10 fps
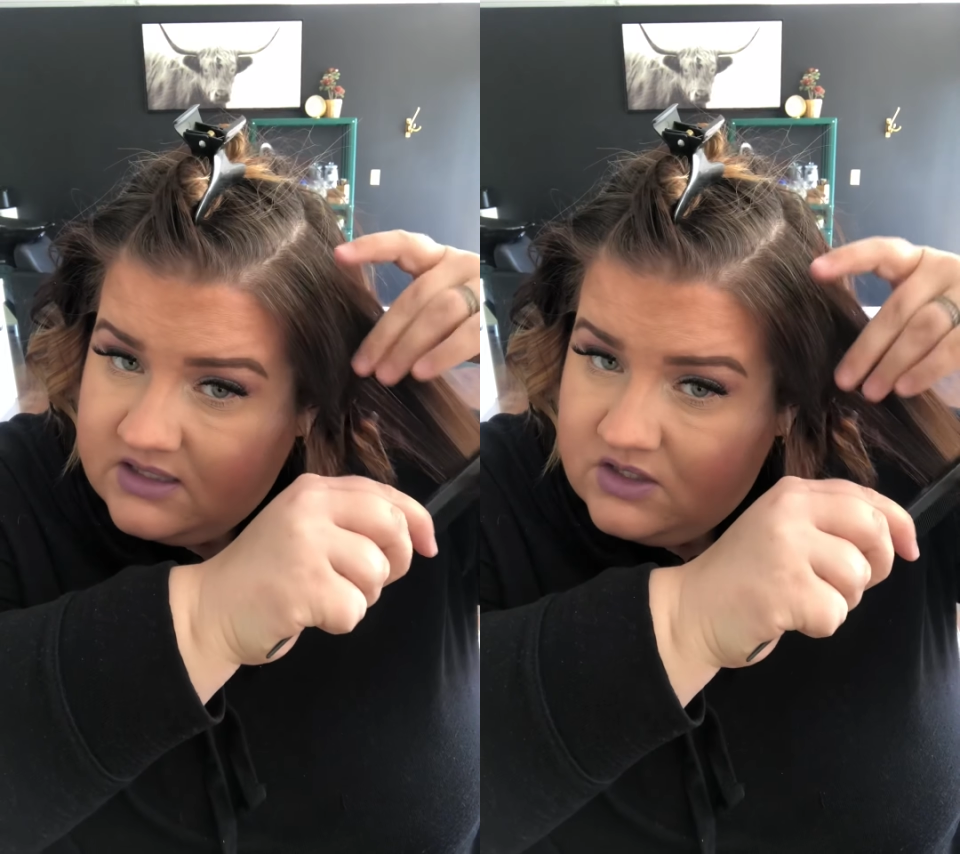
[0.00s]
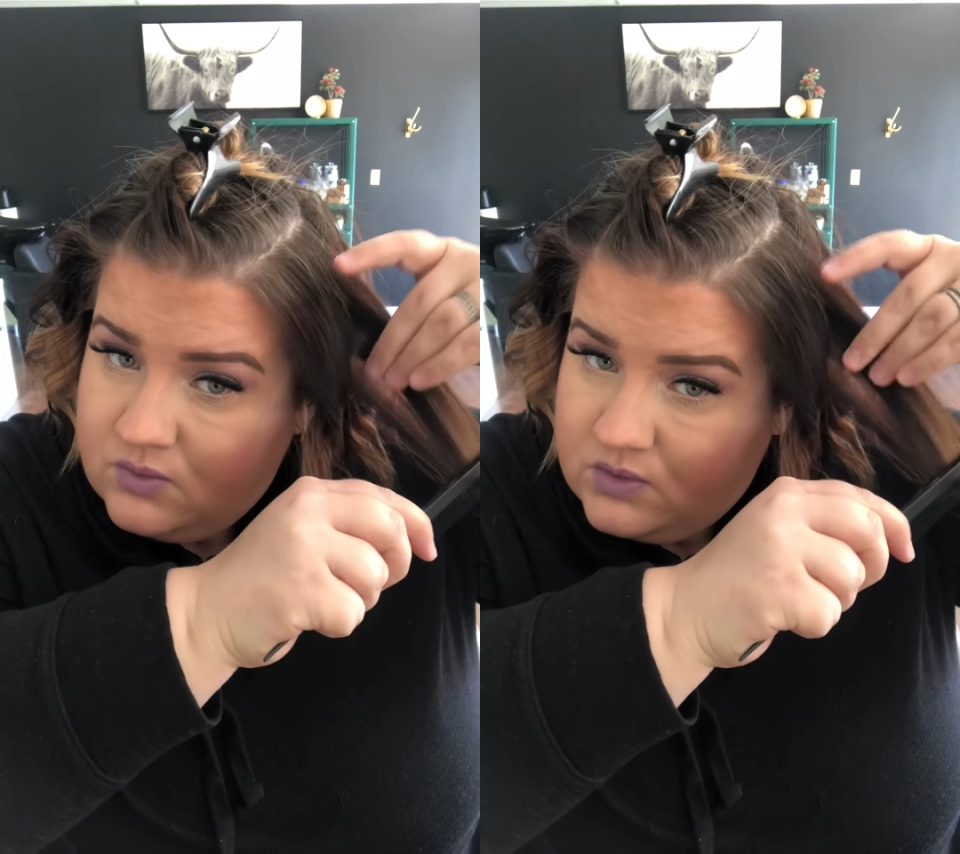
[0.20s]

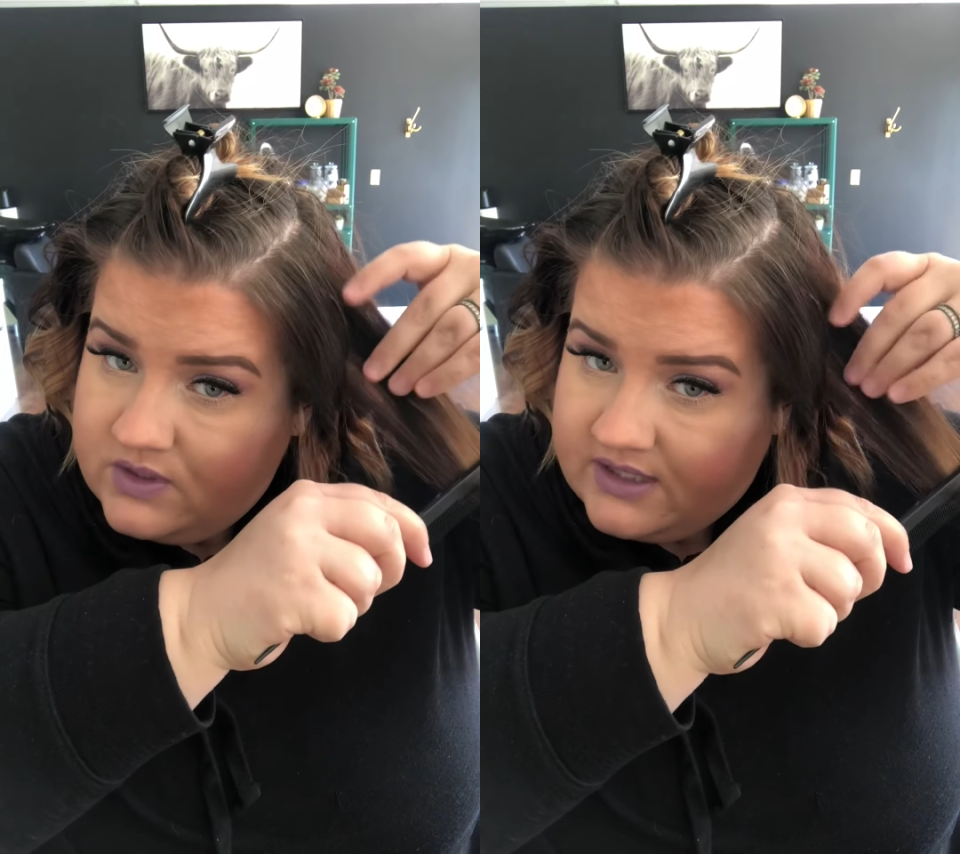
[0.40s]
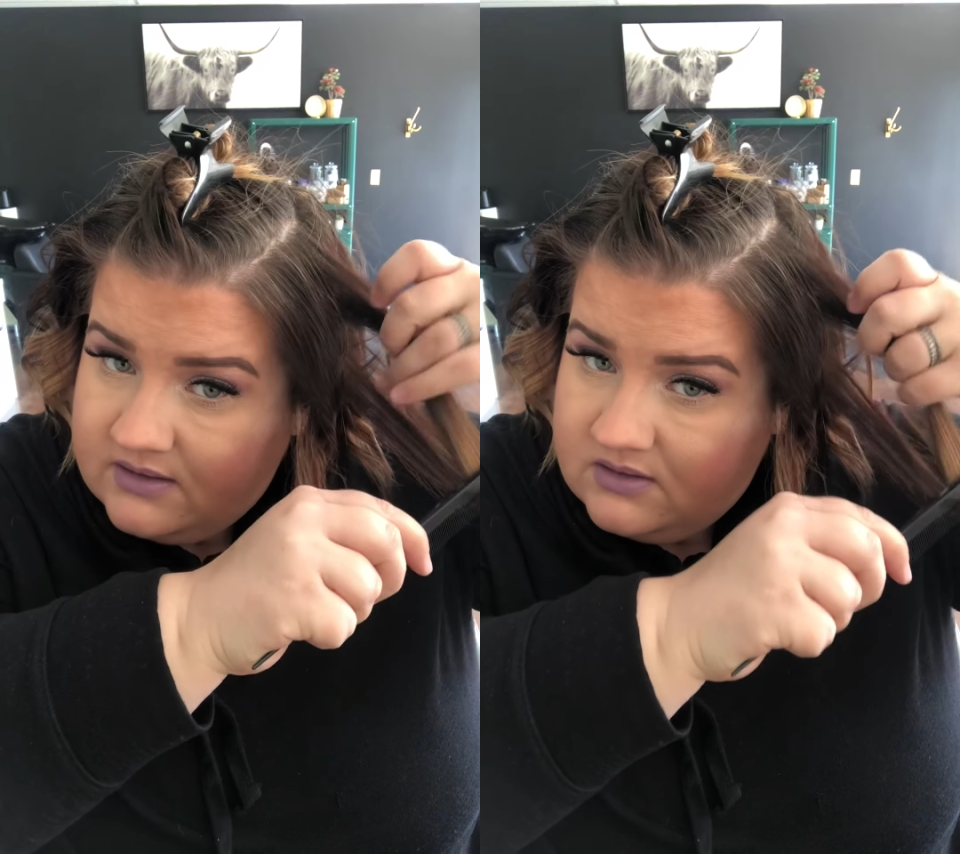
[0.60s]
you will
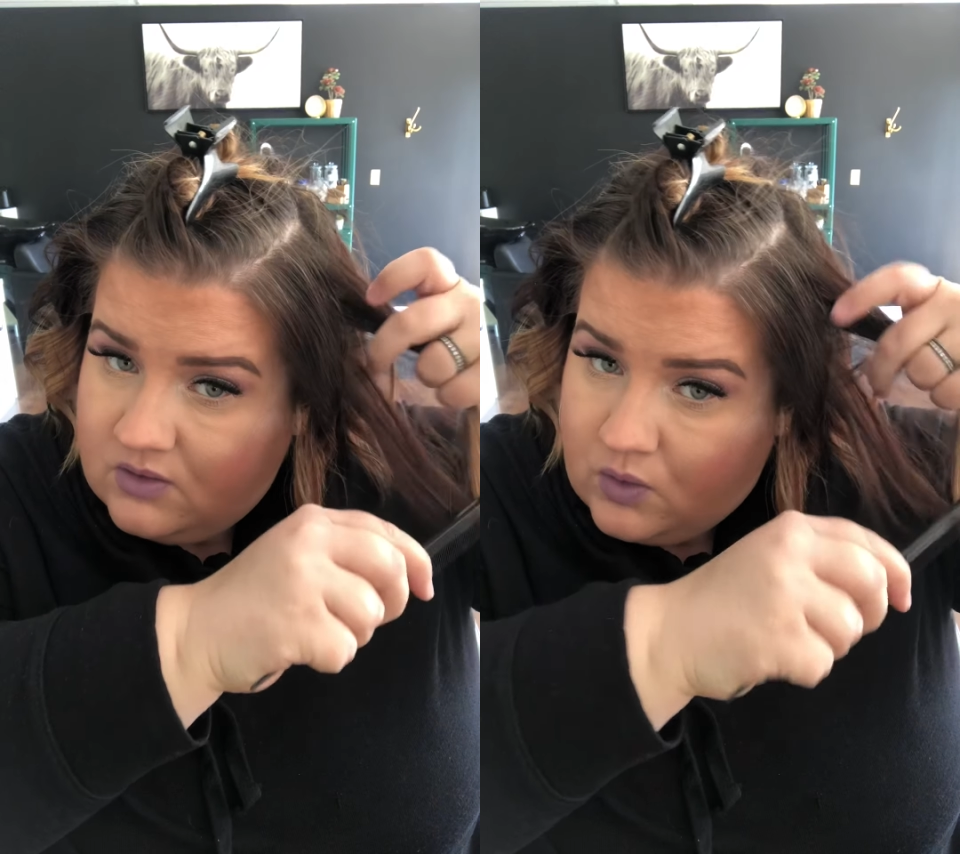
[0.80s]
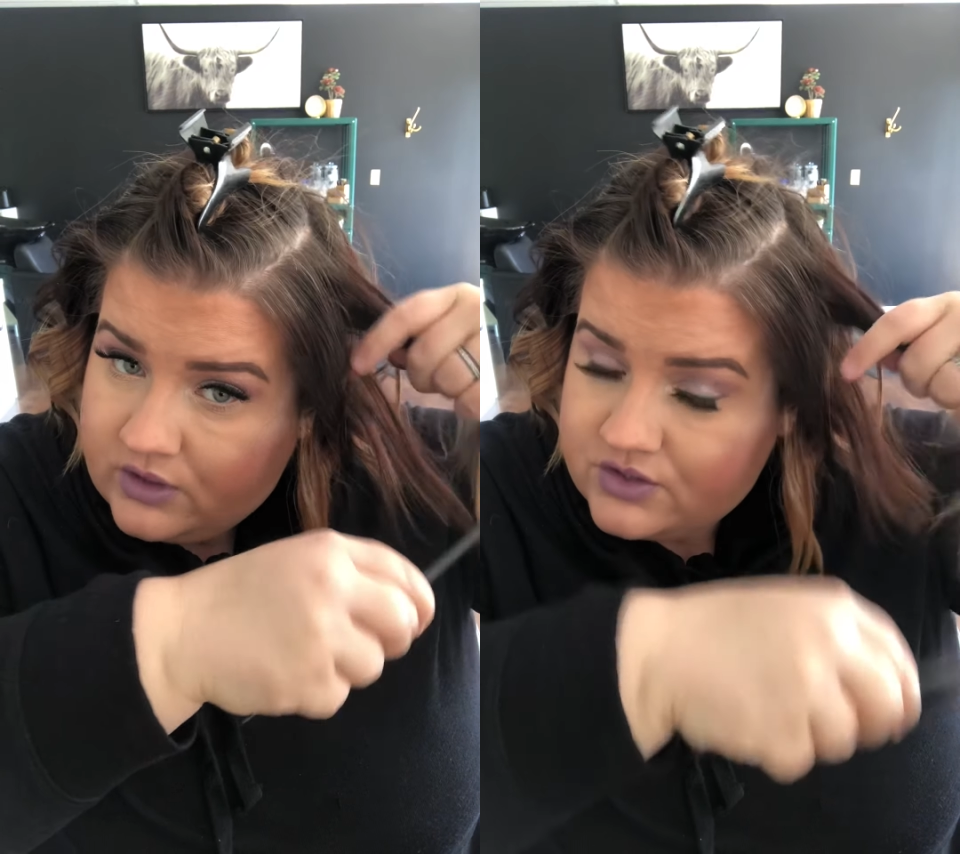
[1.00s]
get
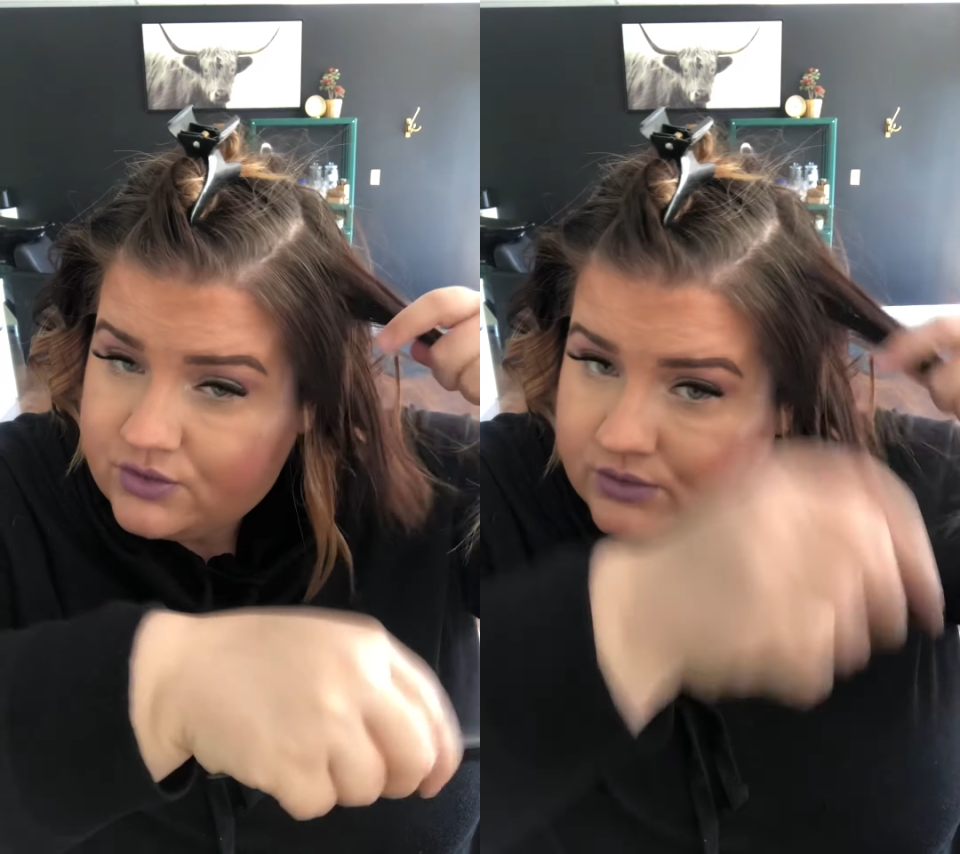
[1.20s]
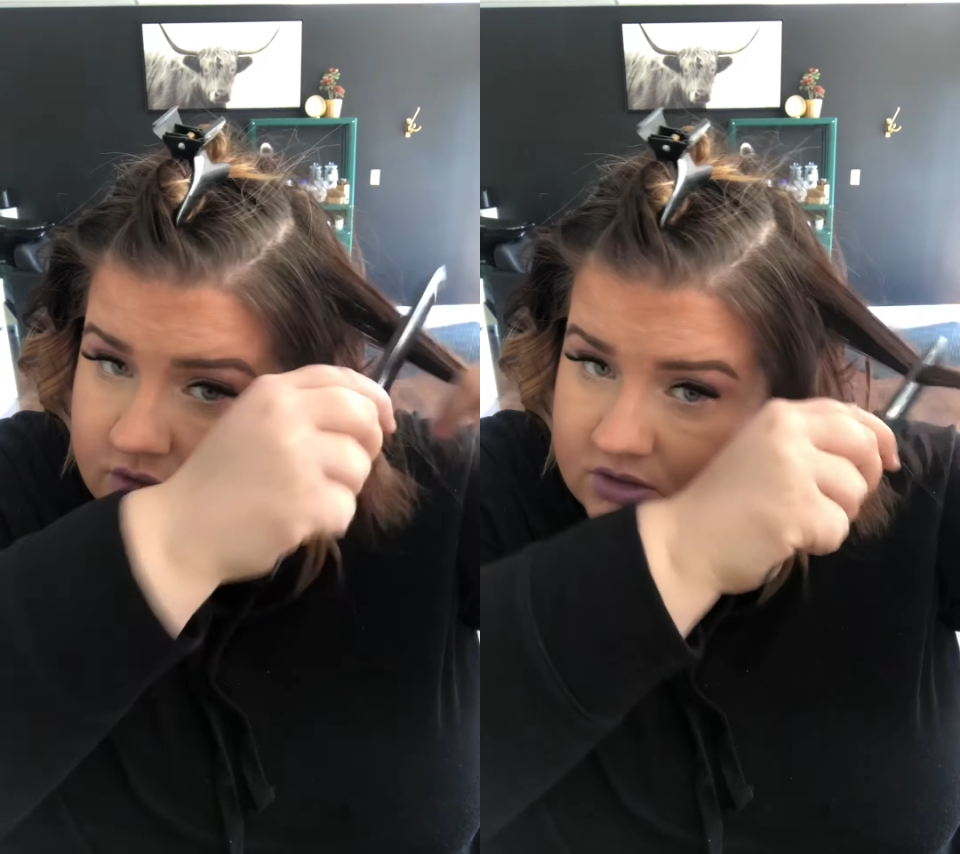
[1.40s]
corkscrew
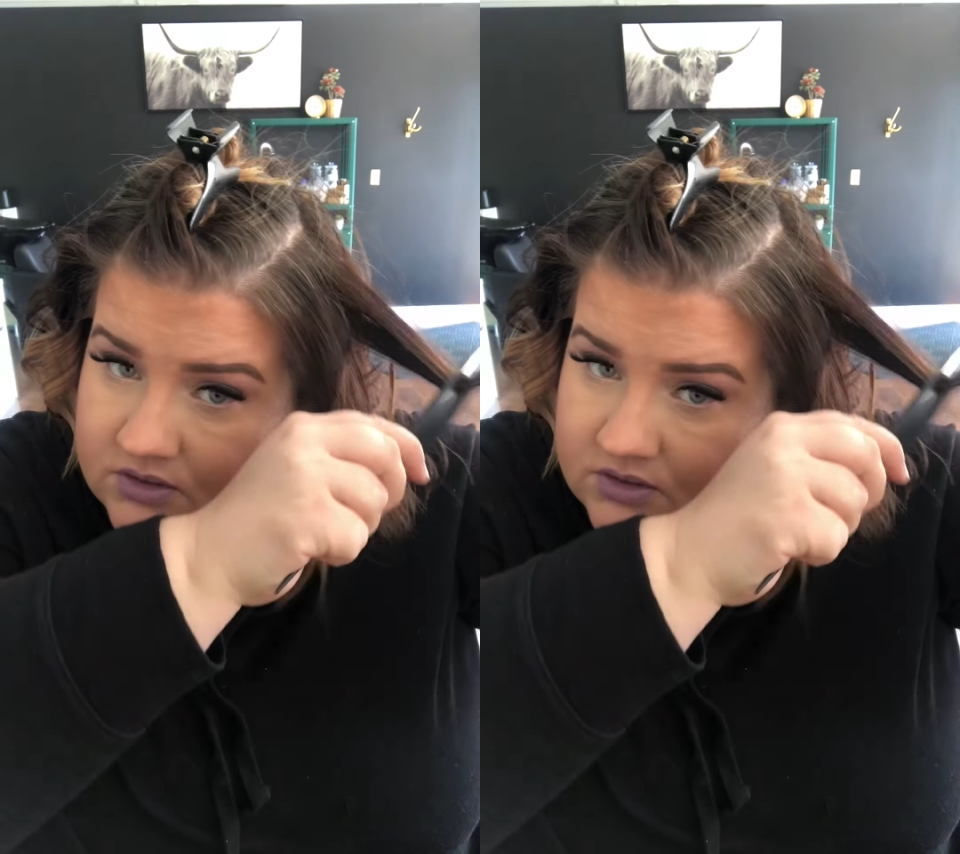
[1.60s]
curls,